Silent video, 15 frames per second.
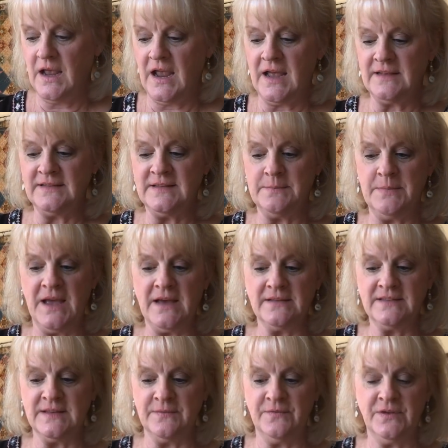and some
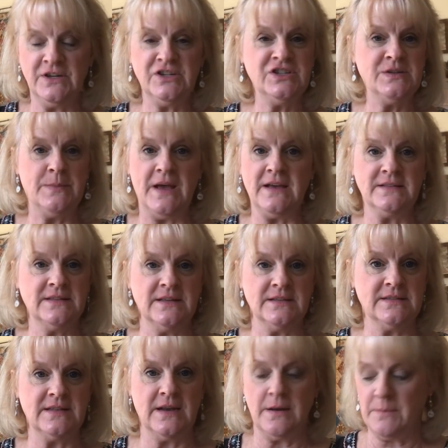finished
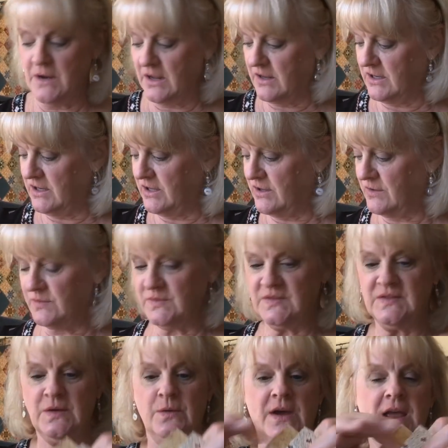baskets that I'm not going to use.
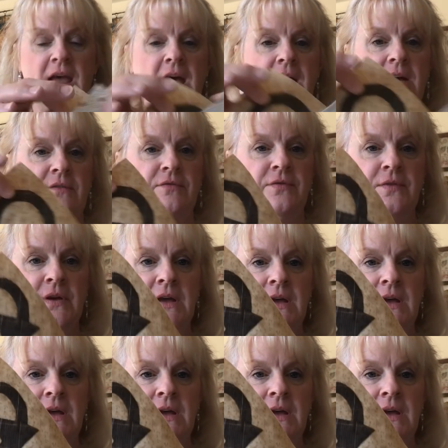So I have